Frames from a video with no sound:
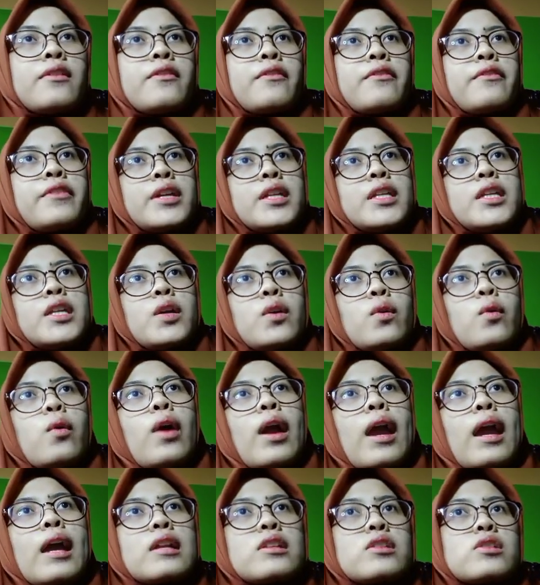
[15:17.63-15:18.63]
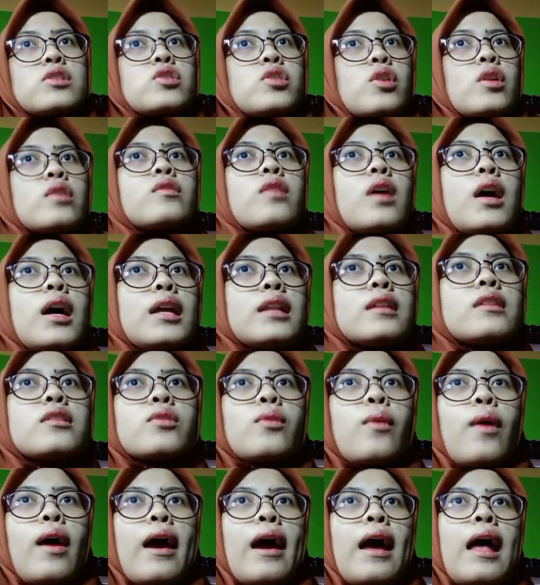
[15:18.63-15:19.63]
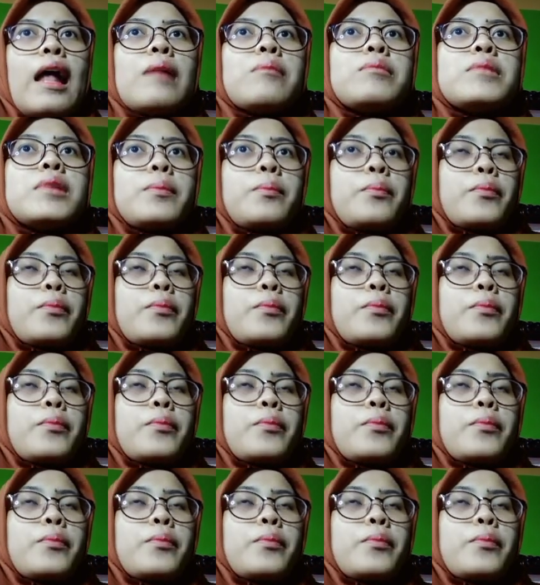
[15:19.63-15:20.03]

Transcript: video, and so on to help the